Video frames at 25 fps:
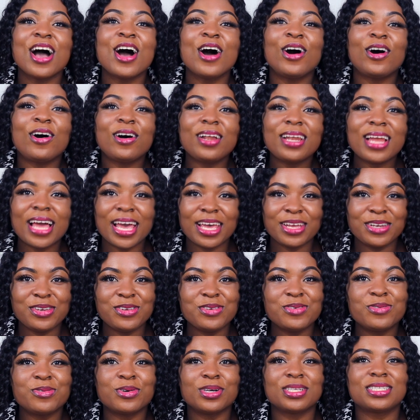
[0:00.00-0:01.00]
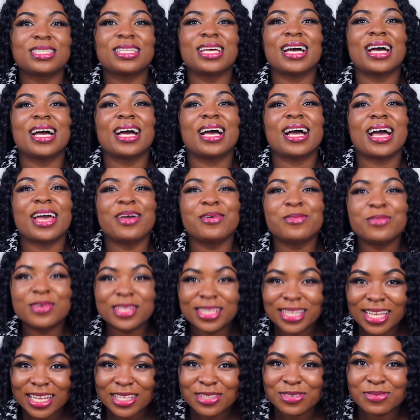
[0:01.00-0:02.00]
All I knew was that I
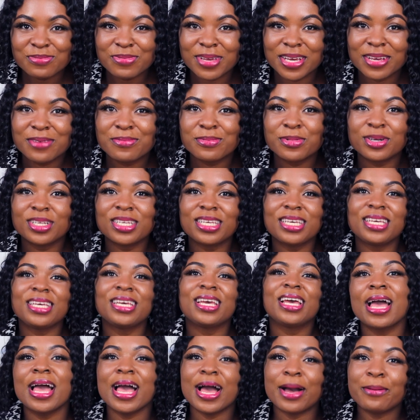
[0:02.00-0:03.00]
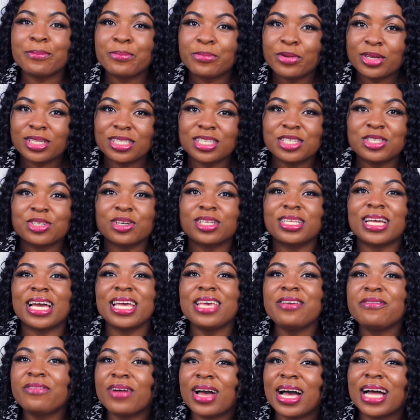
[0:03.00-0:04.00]
wanted to make money. I'm pretty sure that
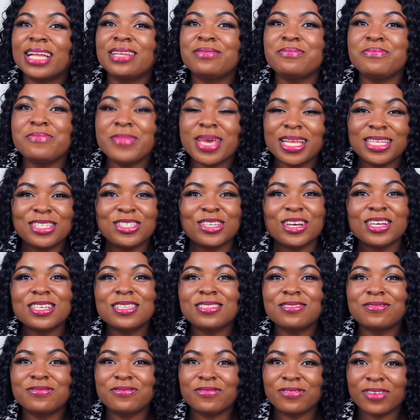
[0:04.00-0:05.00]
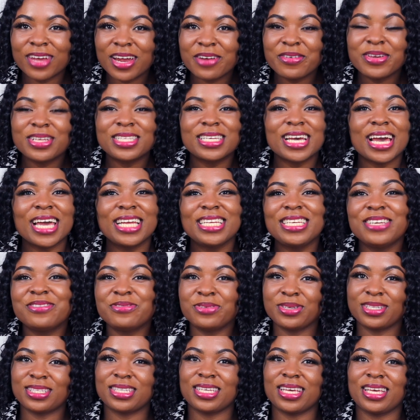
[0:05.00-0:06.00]
if I had made just very tiny
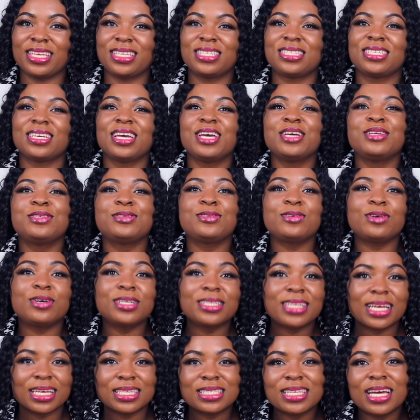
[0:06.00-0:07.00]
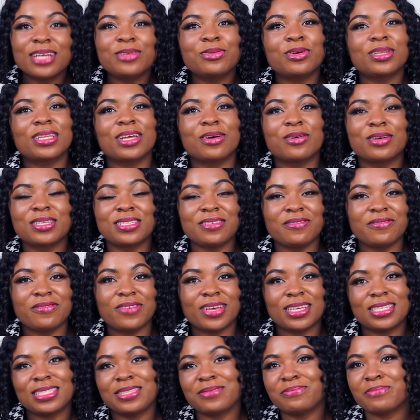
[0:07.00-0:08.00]
research to understand what I was
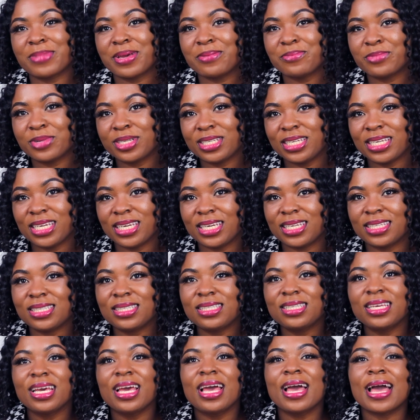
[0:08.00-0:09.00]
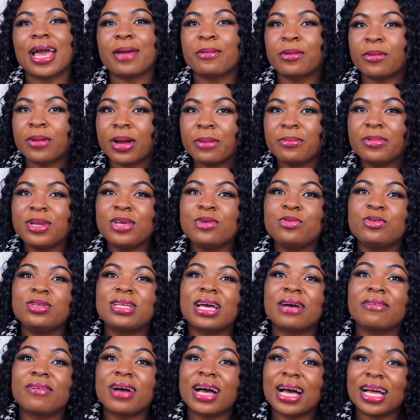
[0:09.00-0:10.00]
investing my money in, I probably would
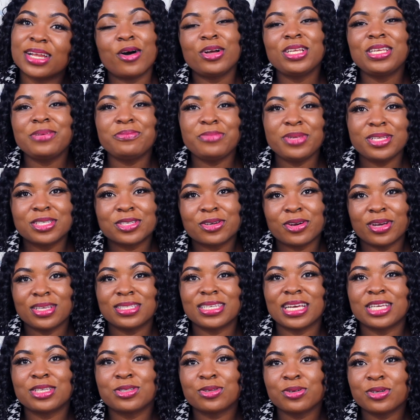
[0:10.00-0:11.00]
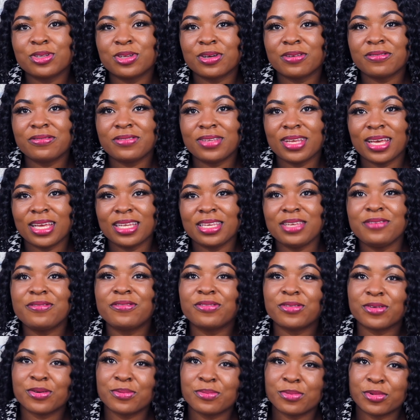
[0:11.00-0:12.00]
have had all the bitcoins I sold off then, if
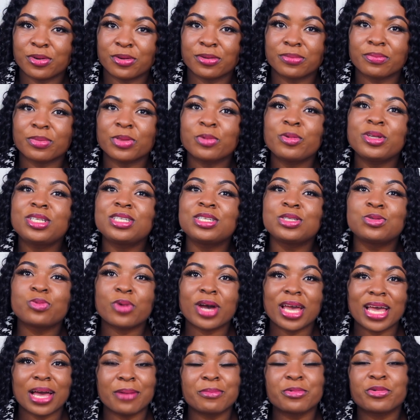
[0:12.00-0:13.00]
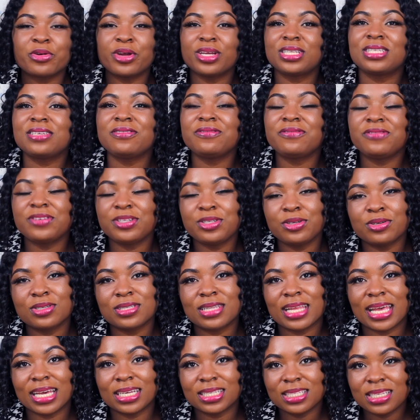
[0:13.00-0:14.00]
not more, which is why I'm creating videos
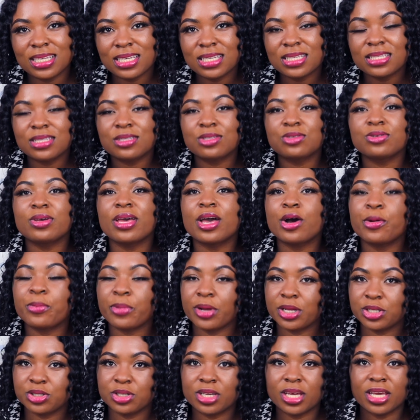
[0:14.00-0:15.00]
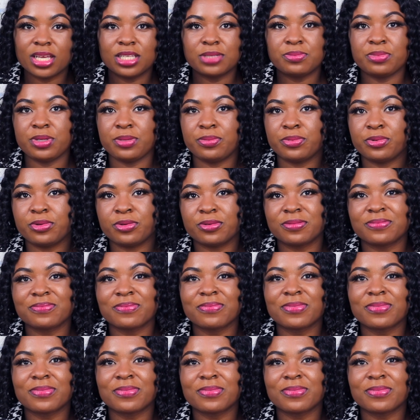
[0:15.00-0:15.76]
like this to help educate people.